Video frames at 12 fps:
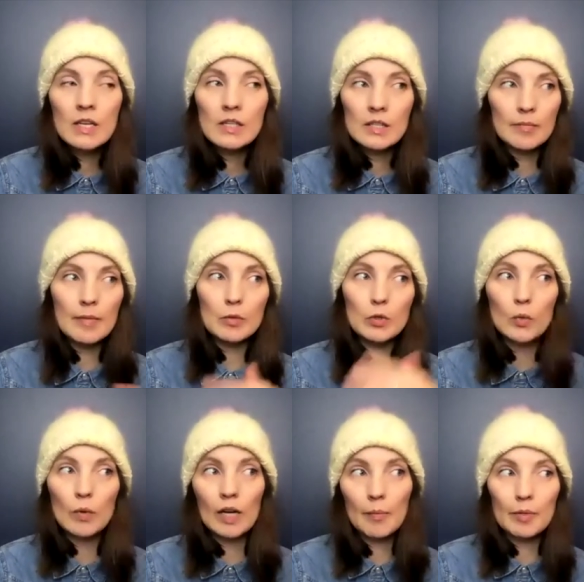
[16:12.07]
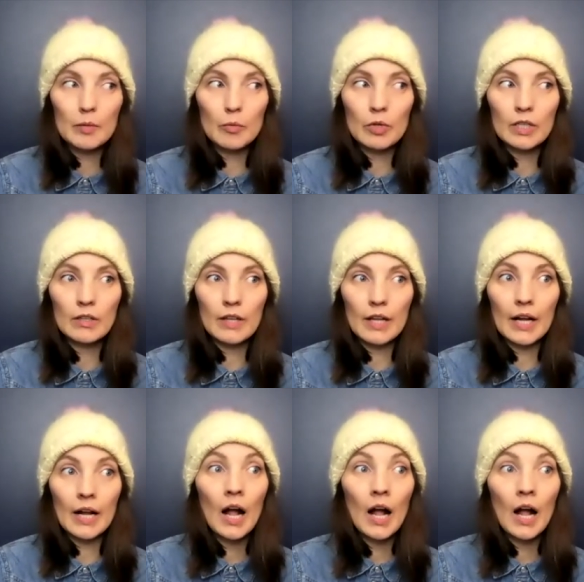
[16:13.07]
sometimes when you wake up in the morning, you're like,